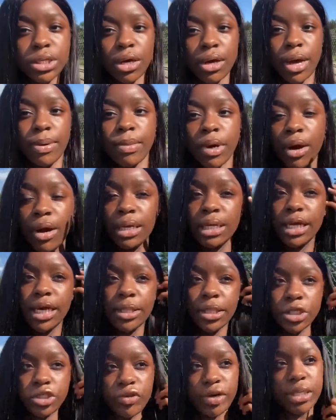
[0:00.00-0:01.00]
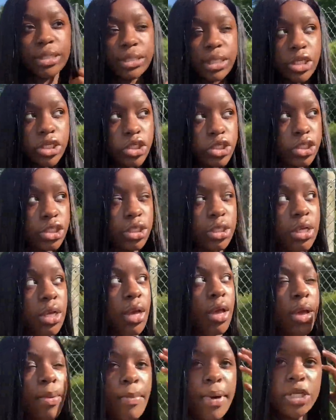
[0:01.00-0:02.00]
I'm currently at the train station.
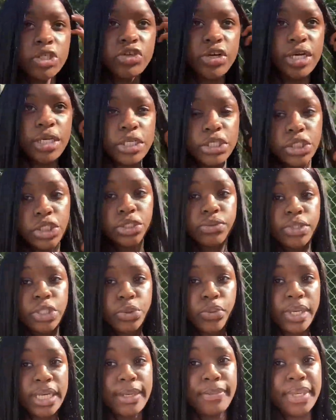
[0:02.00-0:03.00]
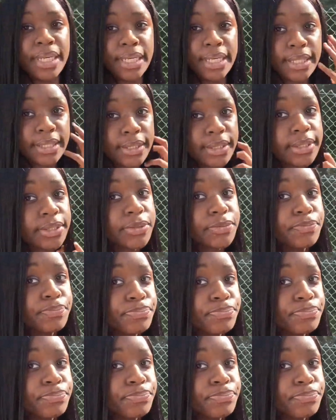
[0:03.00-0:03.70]
My train is due in 20 minutes.